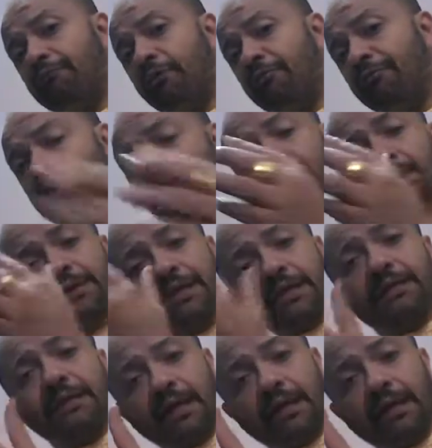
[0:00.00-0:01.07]
For further
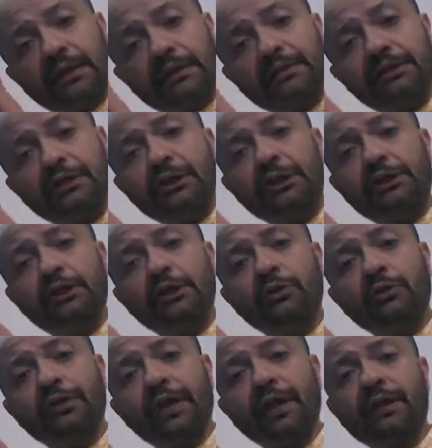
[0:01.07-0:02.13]
details,
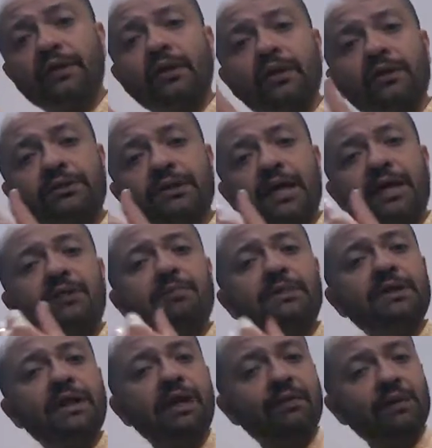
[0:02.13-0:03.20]
you can contact
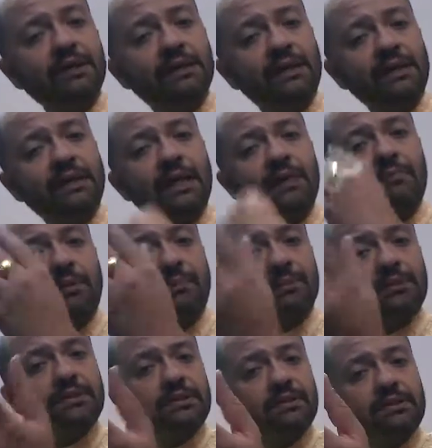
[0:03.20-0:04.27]
me directly at my
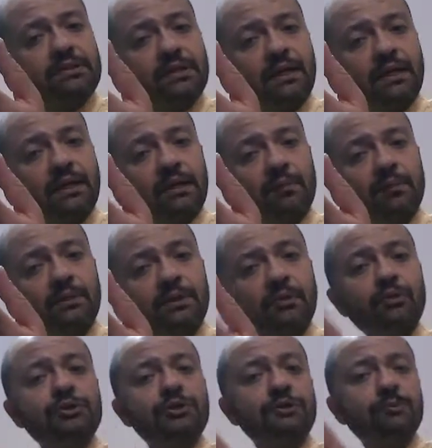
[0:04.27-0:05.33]
personal cell number,
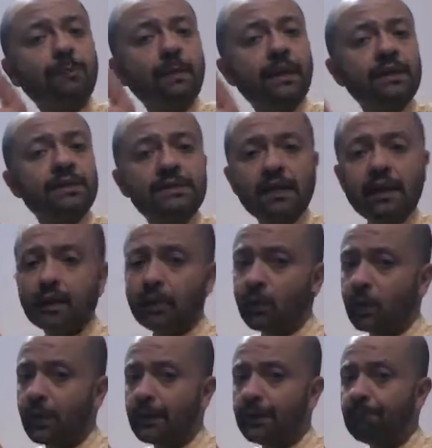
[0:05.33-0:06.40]
which is
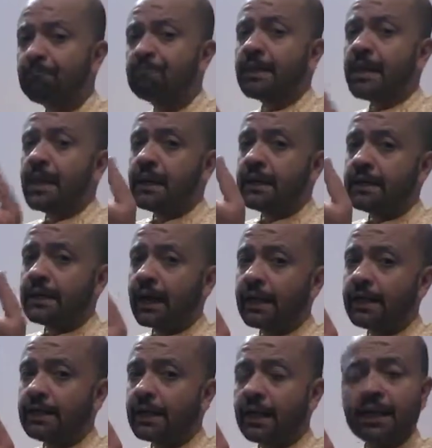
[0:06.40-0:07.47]
+91
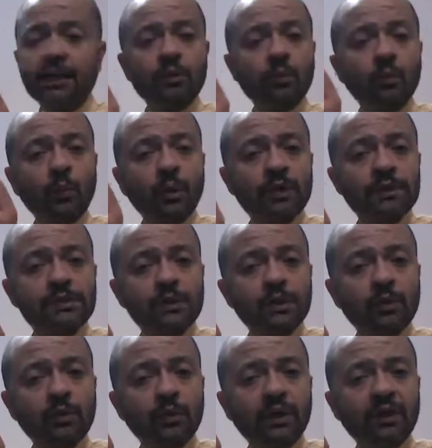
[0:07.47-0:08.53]
99
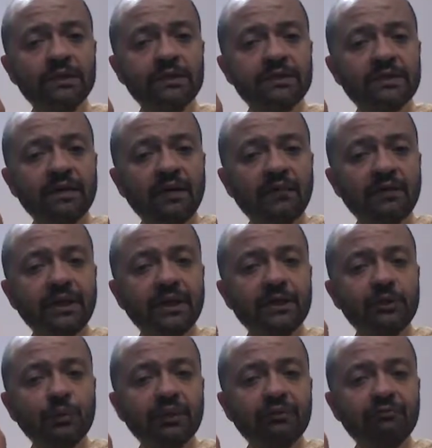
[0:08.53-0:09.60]
101
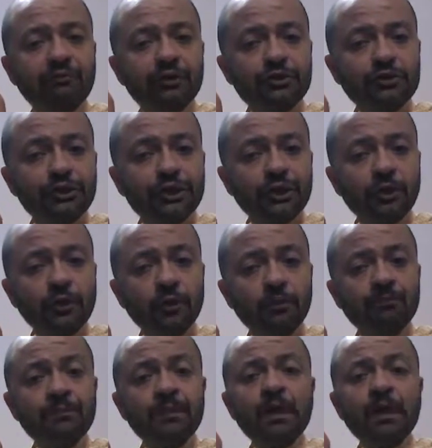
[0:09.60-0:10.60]
78140.